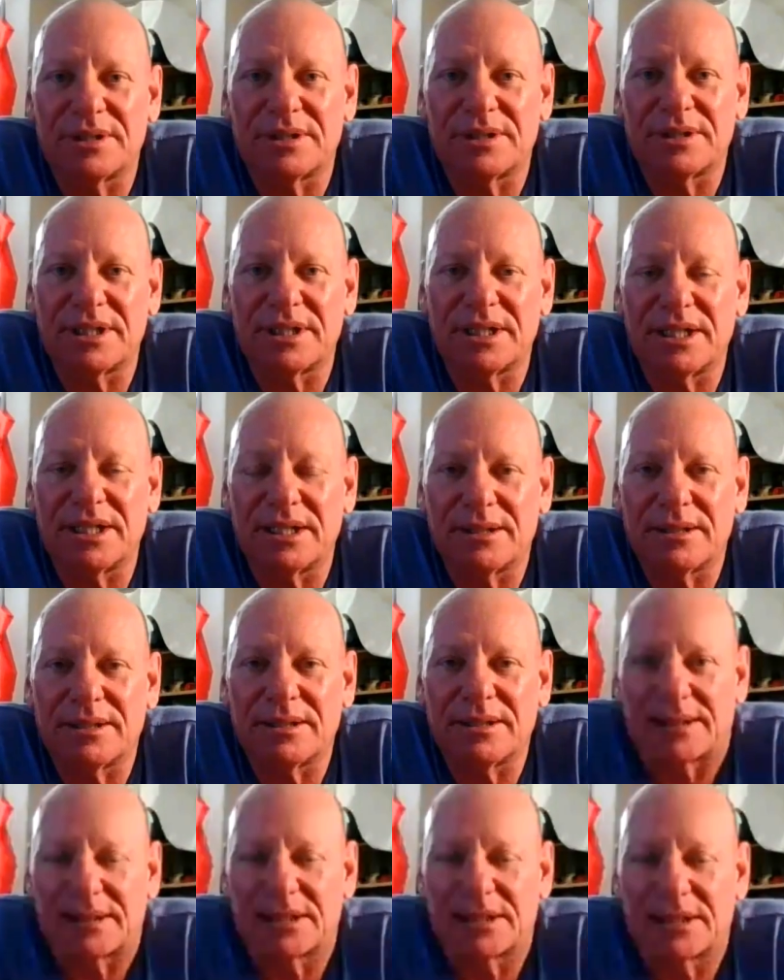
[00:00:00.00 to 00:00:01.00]
to sue
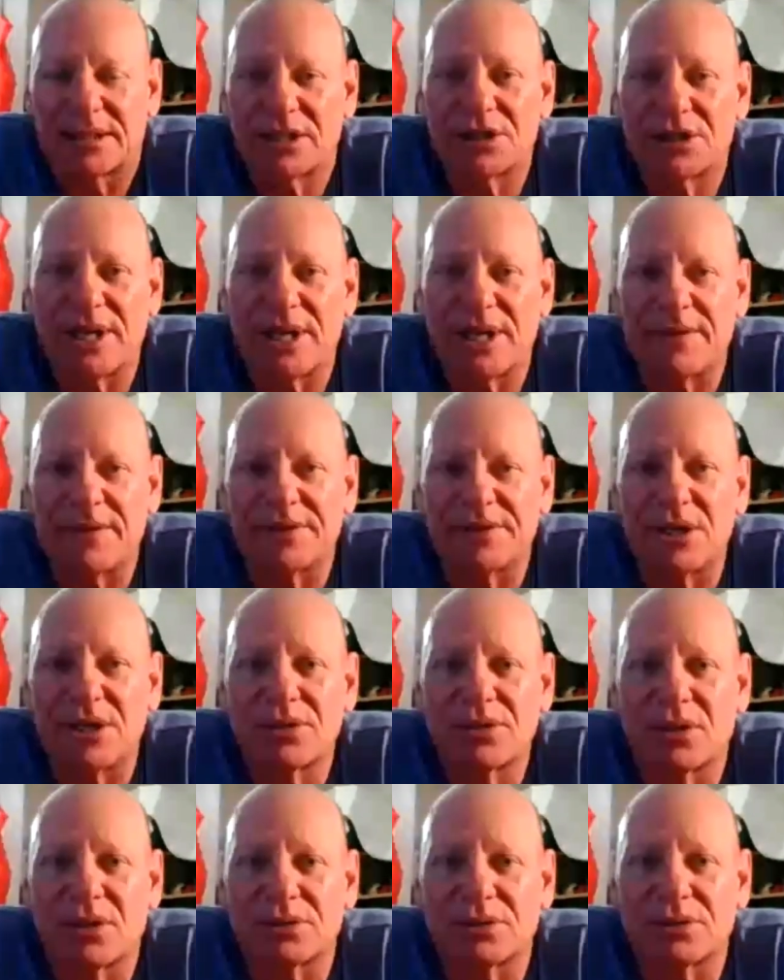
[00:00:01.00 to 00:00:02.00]
the
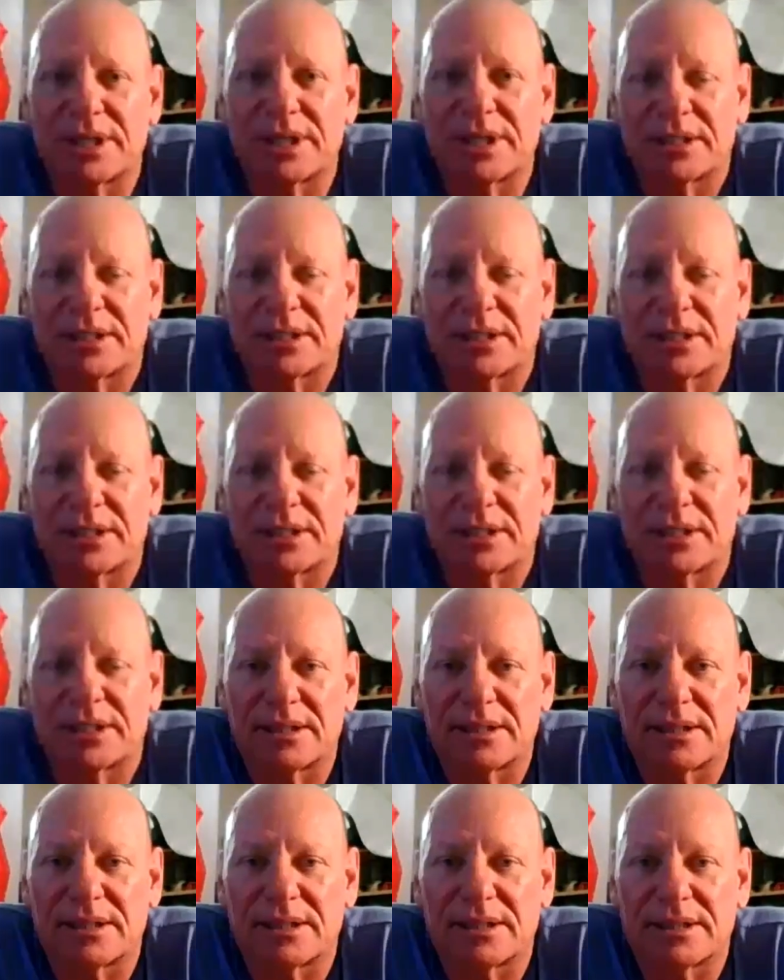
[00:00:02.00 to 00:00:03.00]
folks that took the car
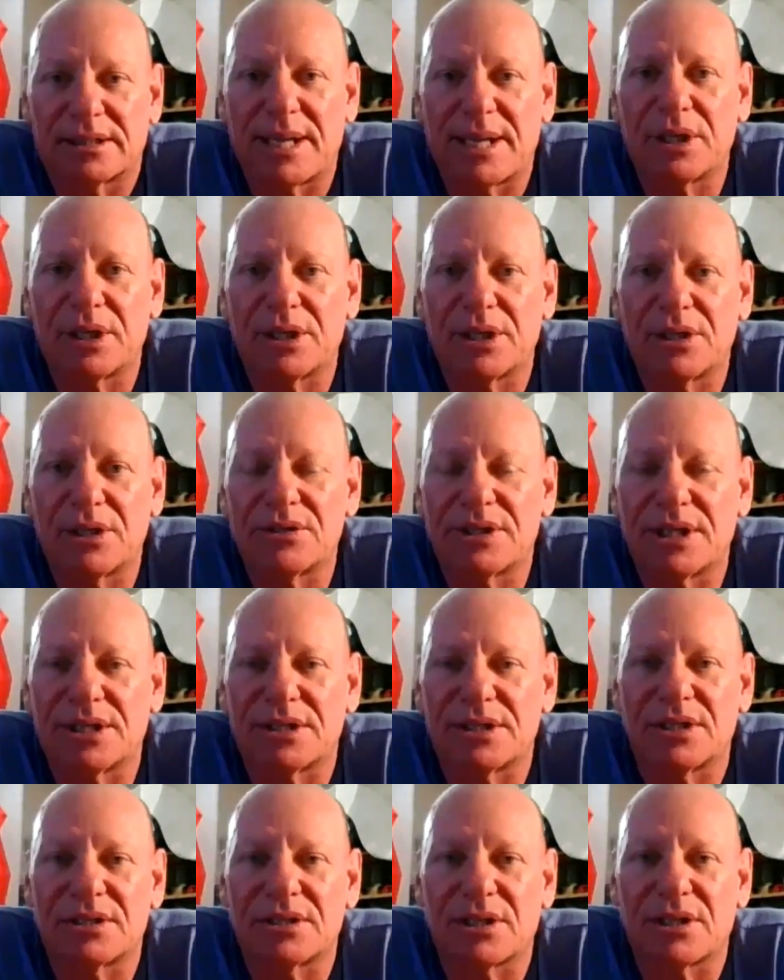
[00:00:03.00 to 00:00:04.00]
because you have no
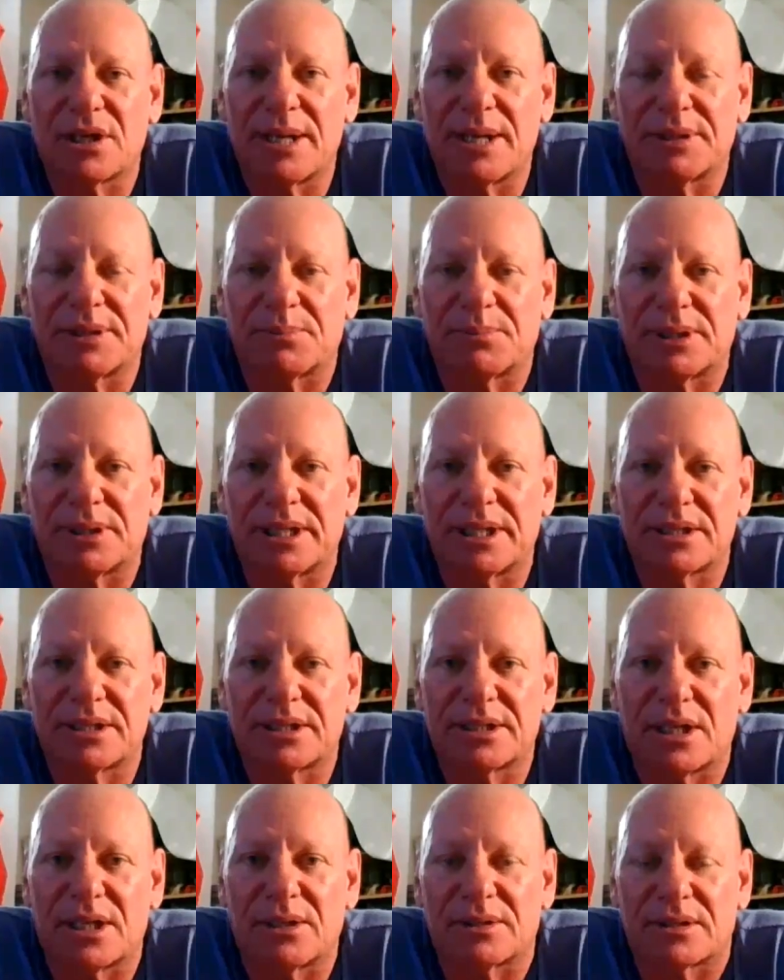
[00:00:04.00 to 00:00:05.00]
contract. They might
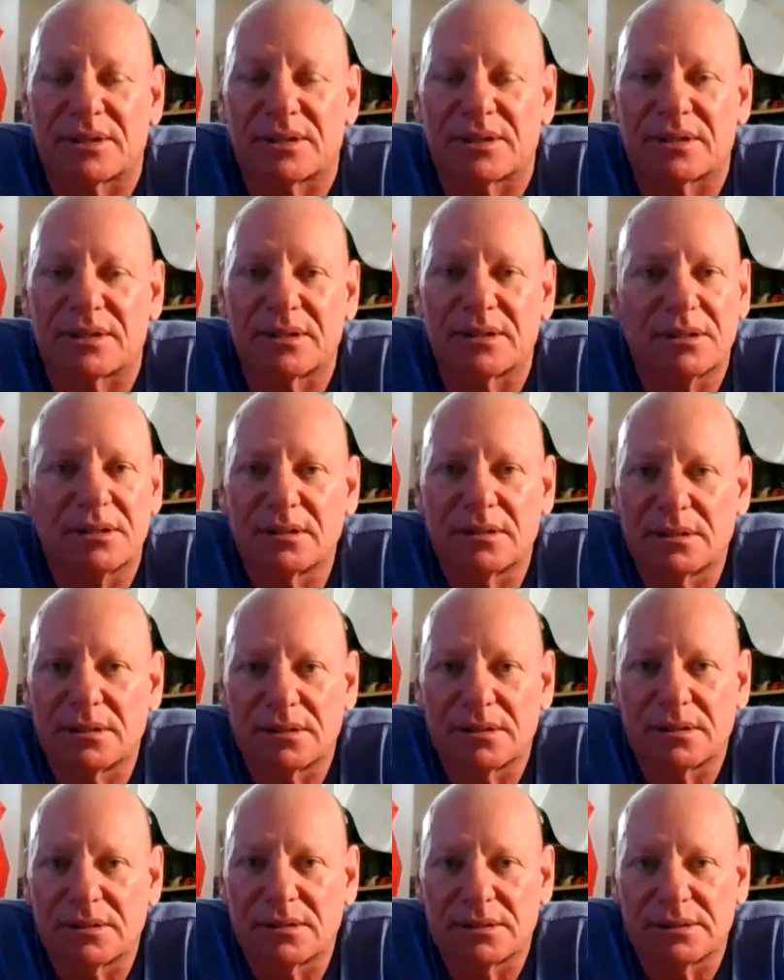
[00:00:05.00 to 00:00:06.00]
use the excuse, oh
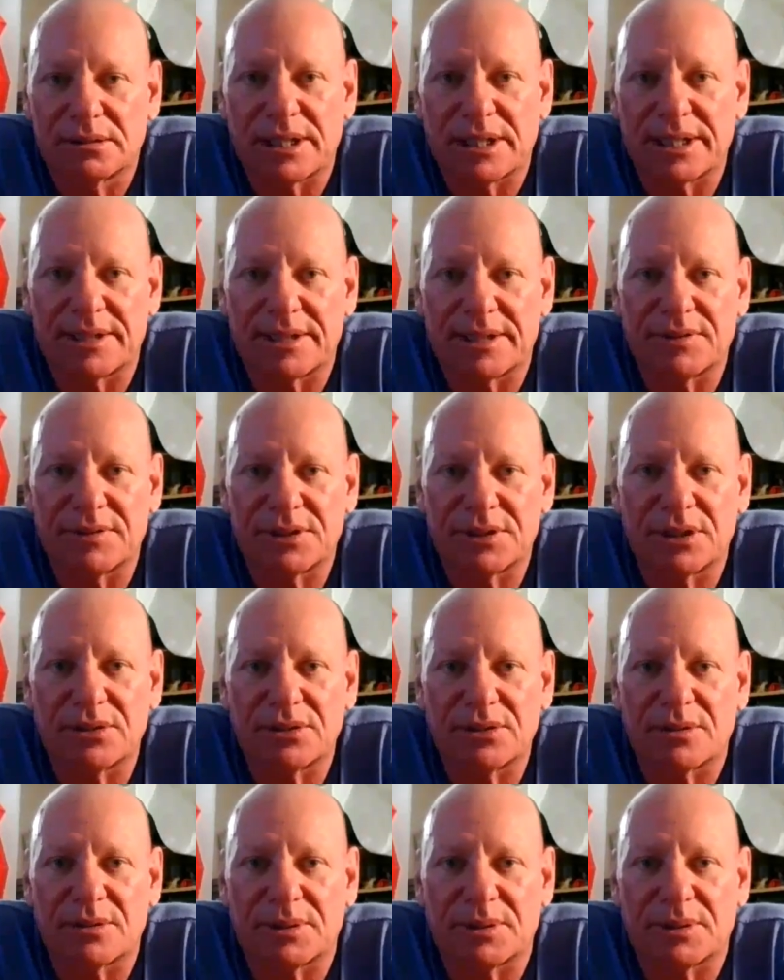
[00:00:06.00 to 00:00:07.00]
yeah, but the police told
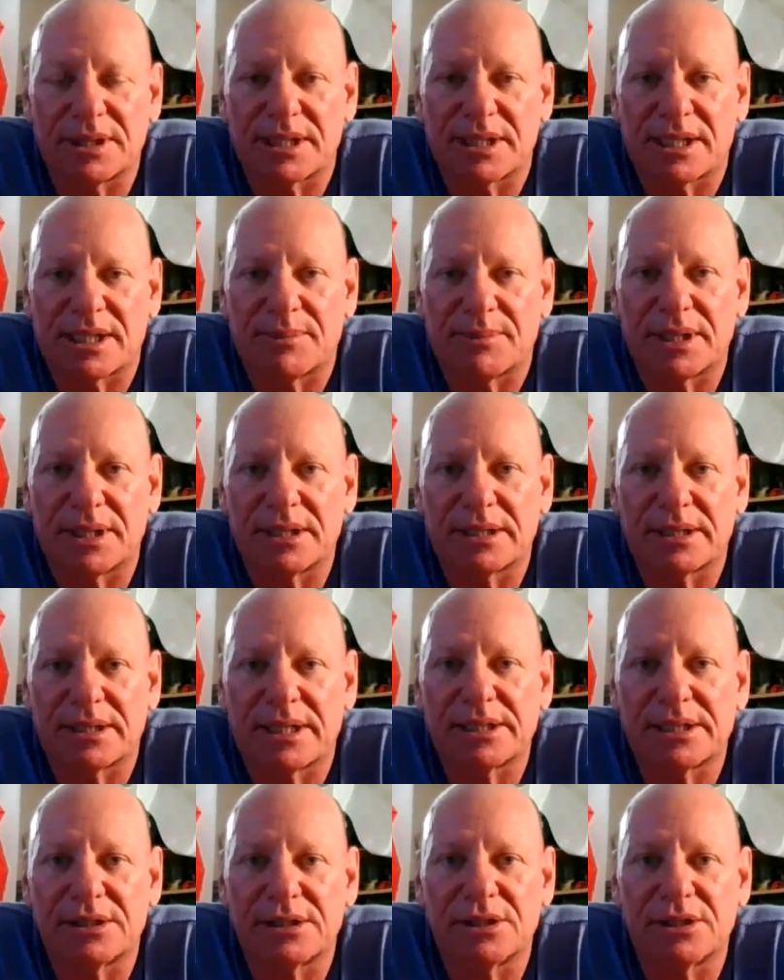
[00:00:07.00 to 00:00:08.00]
us.
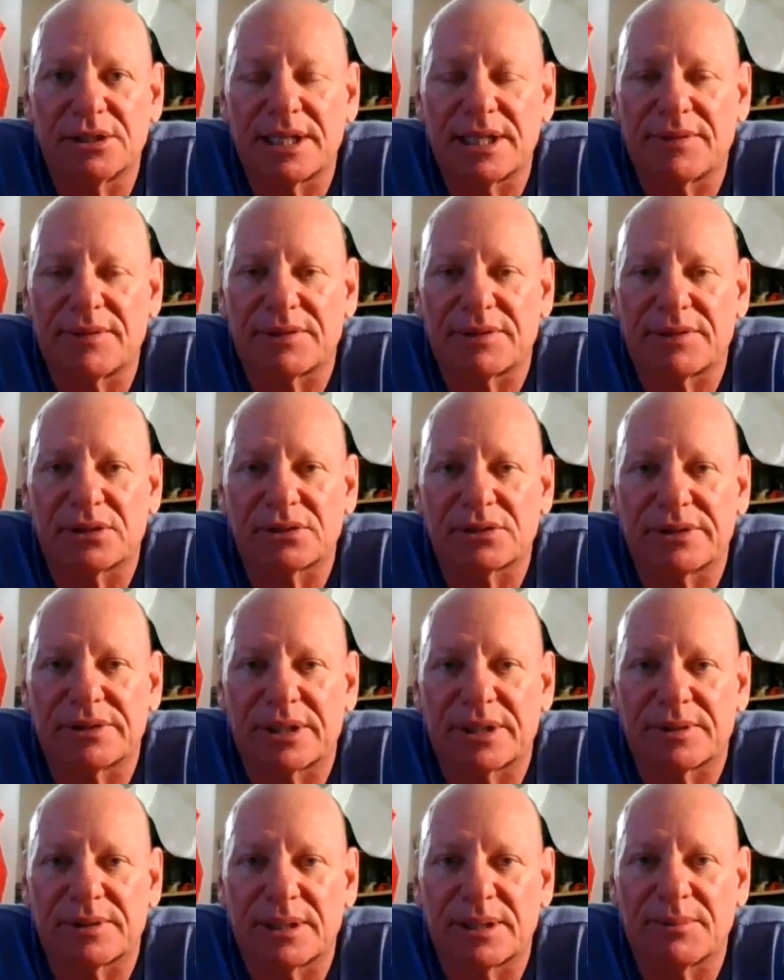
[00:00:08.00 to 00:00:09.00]
Don't give a shit who the police
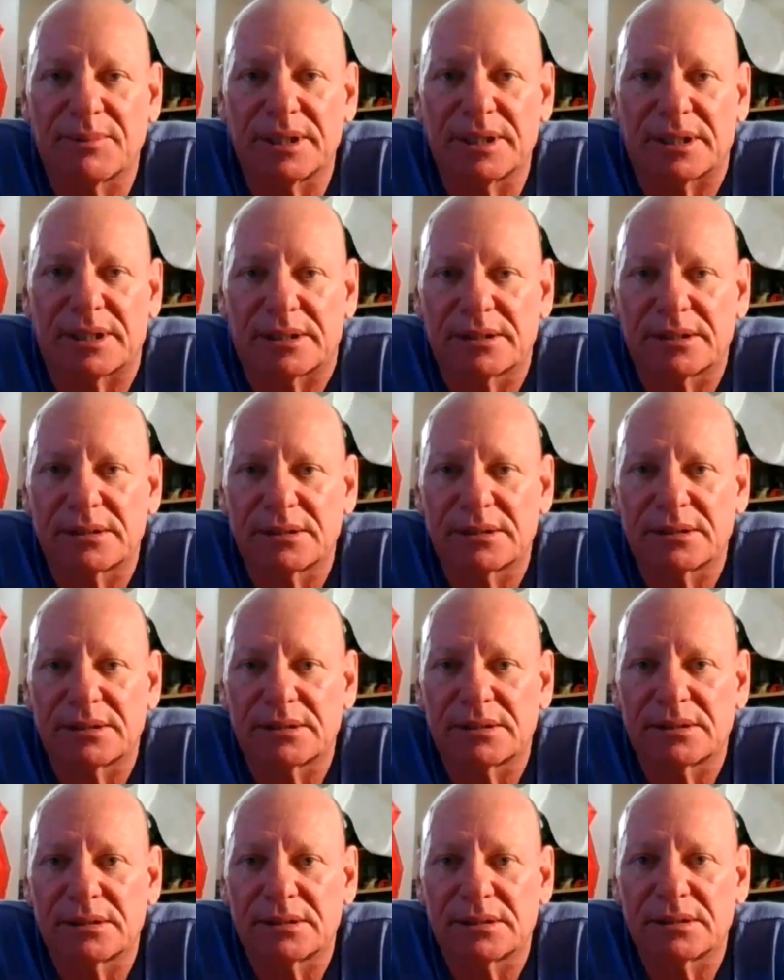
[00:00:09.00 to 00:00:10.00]
are, mate. You don't have a
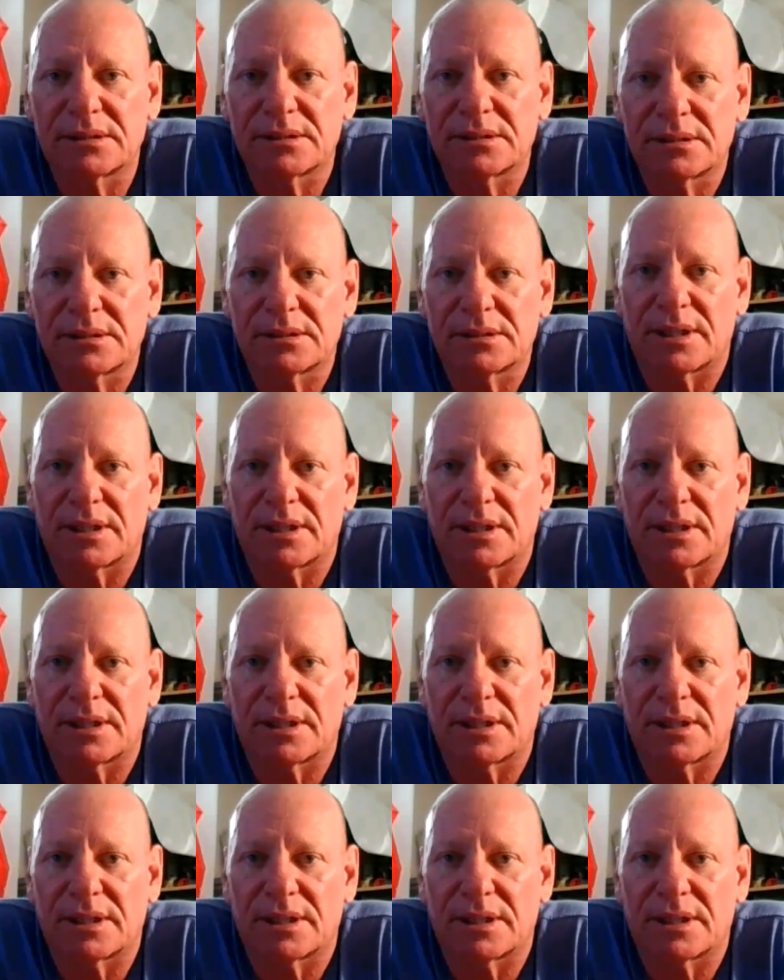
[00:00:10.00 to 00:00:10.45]
contract with them